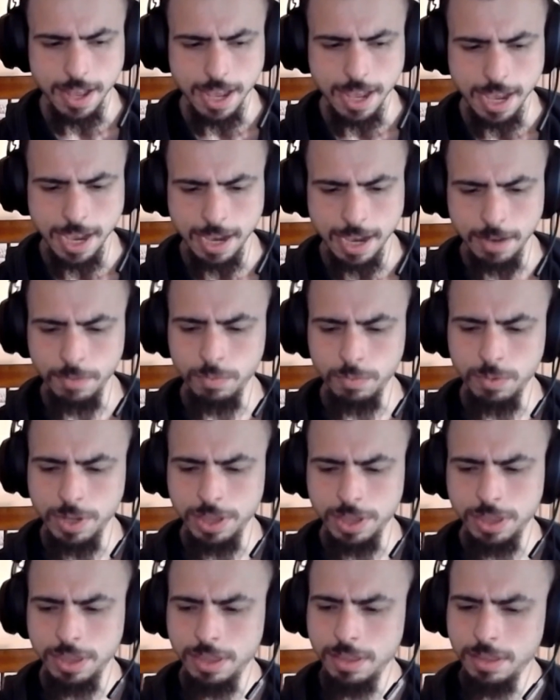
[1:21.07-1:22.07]
and
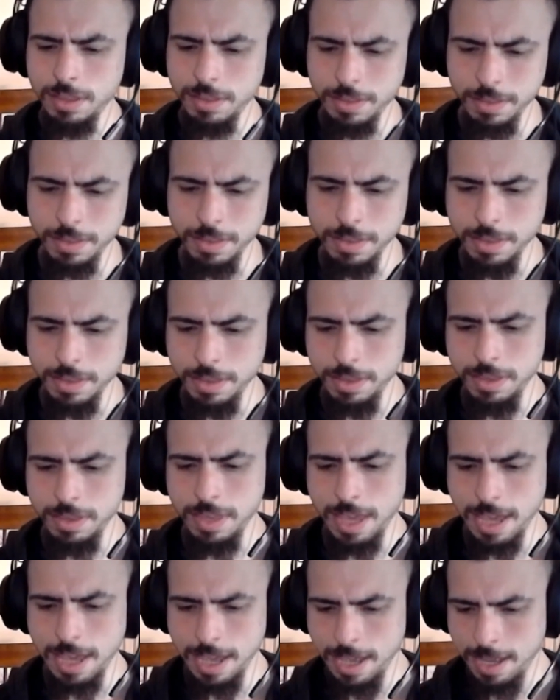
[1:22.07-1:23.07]
what
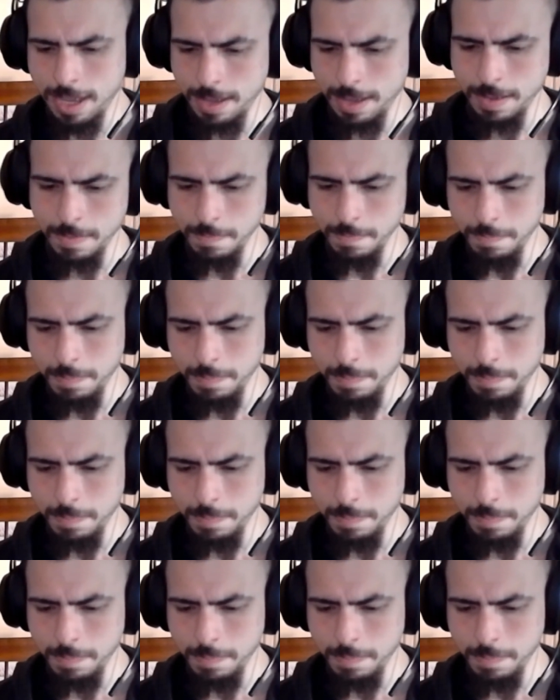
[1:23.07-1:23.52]
they